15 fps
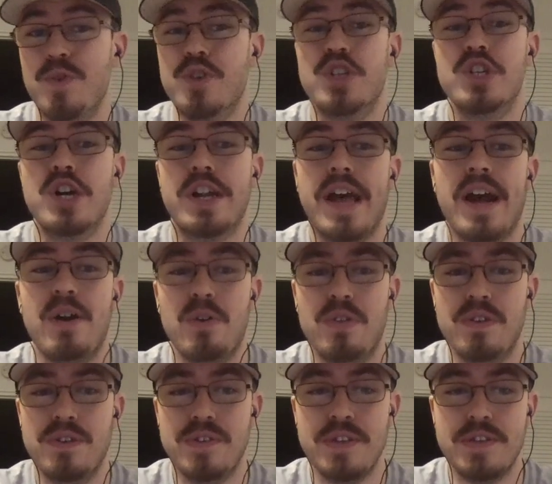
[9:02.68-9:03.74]
was shut out
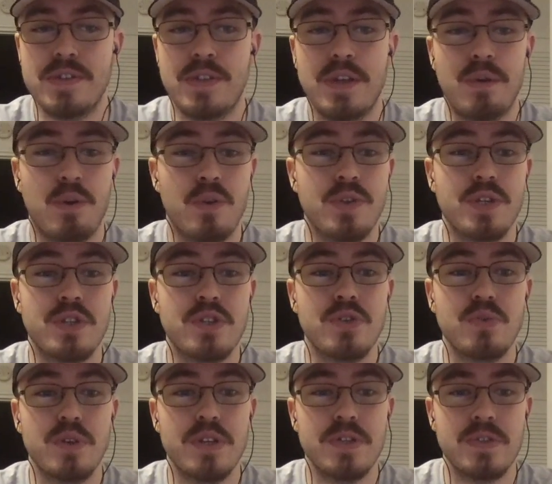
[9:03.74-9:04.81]
this season. Their only
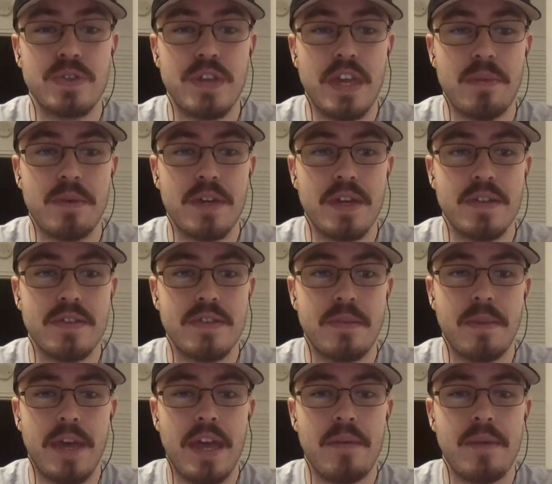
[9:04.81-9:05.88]
two wins came against the
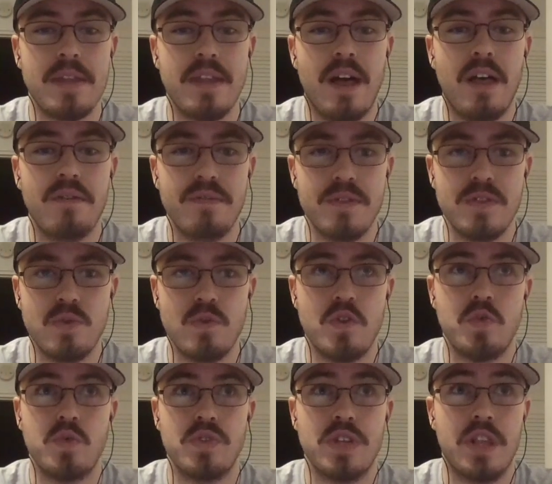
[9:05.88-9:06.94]
Miami Dolphins,
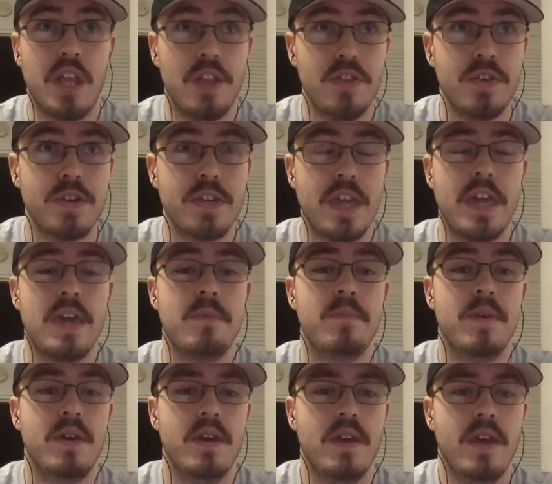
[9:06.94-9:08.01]
which was a London
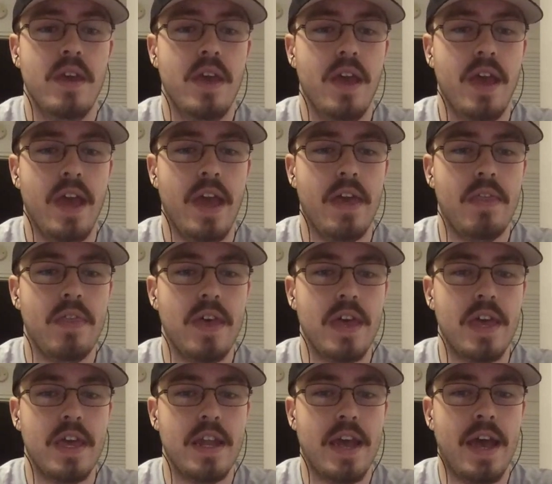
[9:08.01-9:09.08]
game. And
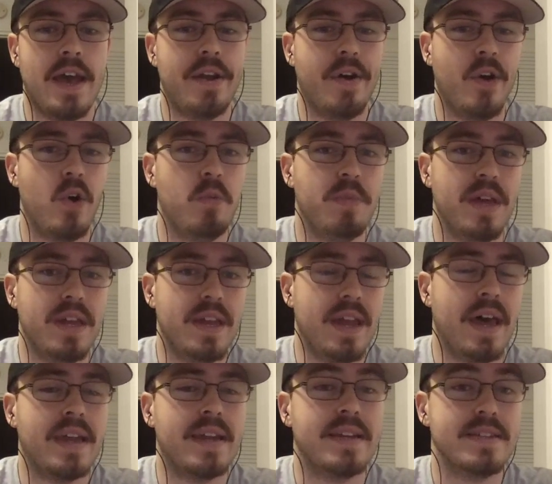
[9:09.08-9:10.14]
then at home, that
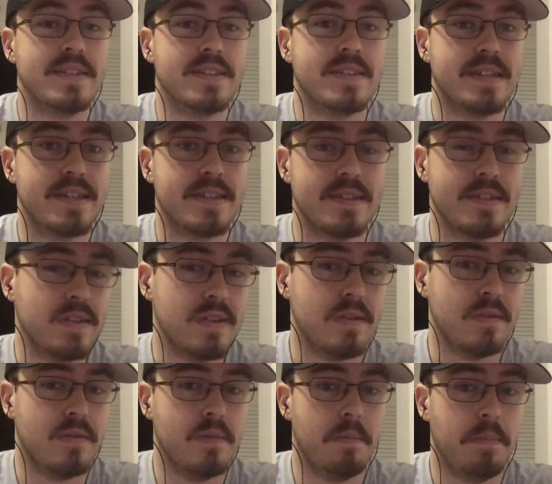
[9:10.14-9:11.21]
9-6
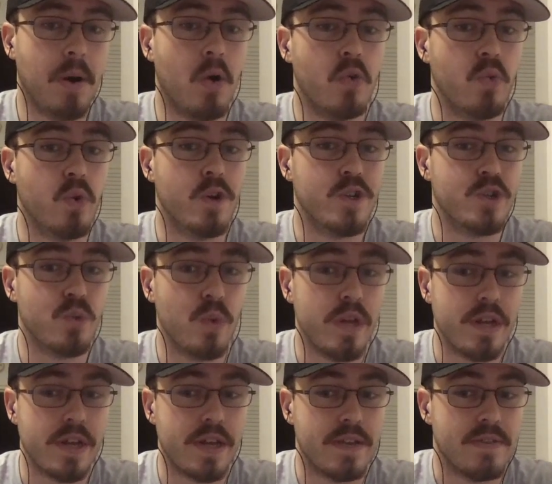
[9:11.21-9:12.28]
bone wish
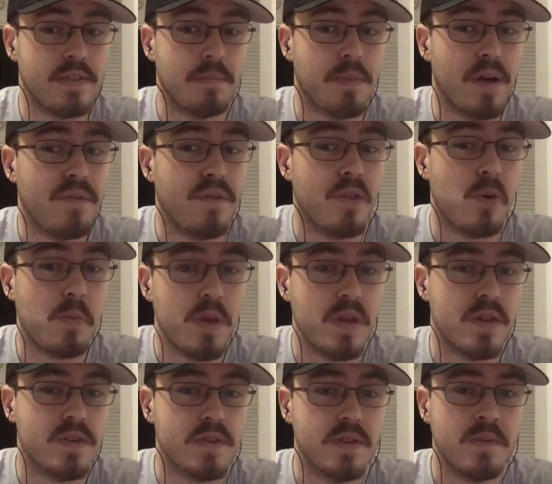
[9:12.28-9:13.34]
win against the Buffalo
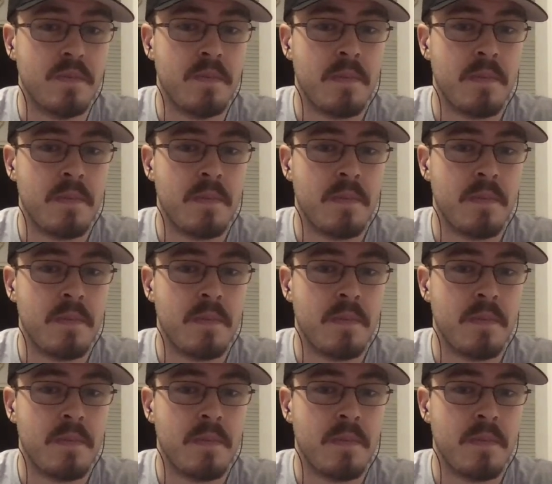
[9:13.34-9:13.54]
Bills.